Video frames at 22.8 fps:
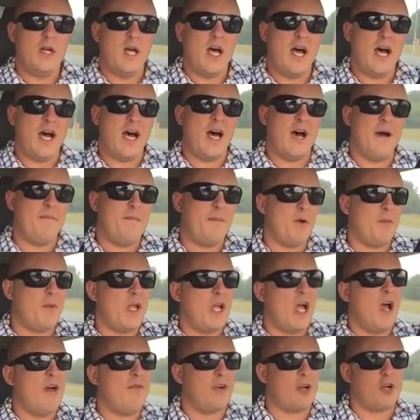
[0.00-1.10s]
um, but we
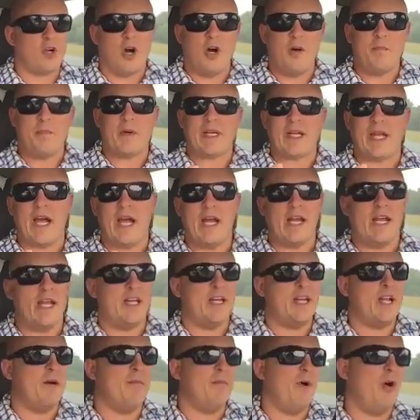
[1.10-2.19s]
overcomplicate it in
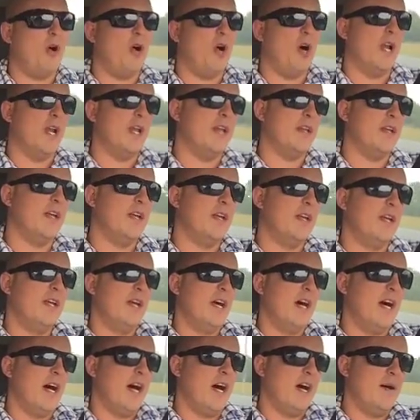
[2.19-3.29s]
our mind,
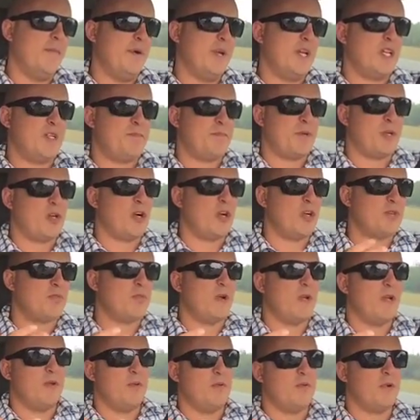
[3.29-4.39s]
um, and it's because
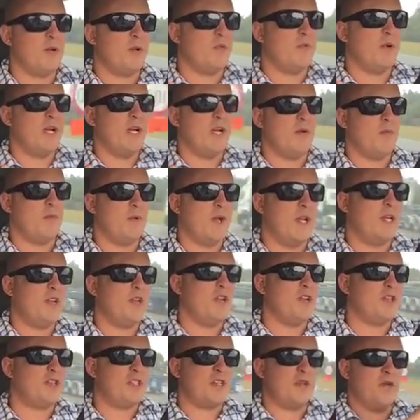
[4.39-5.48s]
we're, we're, we're
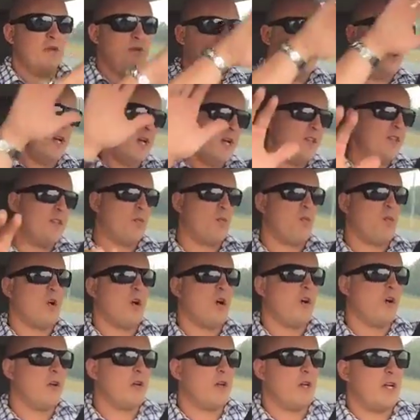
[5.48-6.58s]
used to the
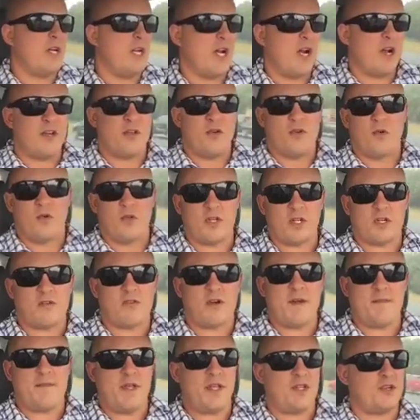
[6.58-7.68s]
world, you know, all the
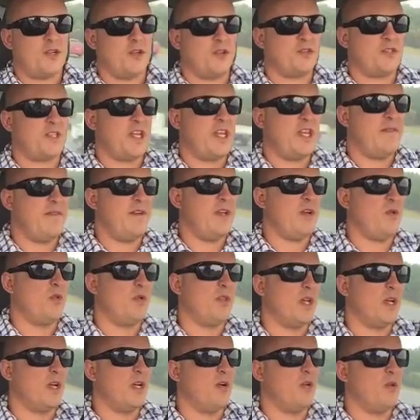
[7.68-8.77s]
crap that's on T V, all
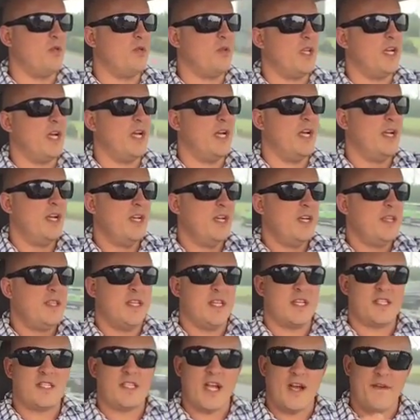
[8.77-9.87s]
the all the, the
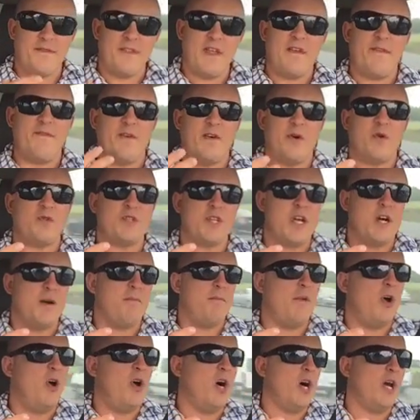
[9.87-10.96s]
stuff that fools our
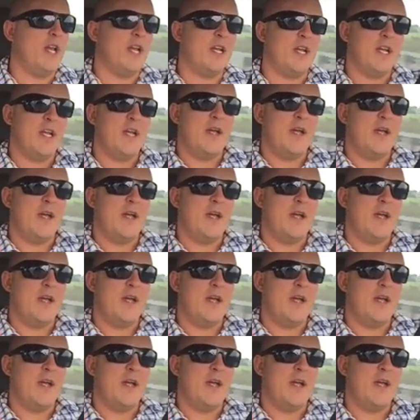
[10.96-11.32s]
mind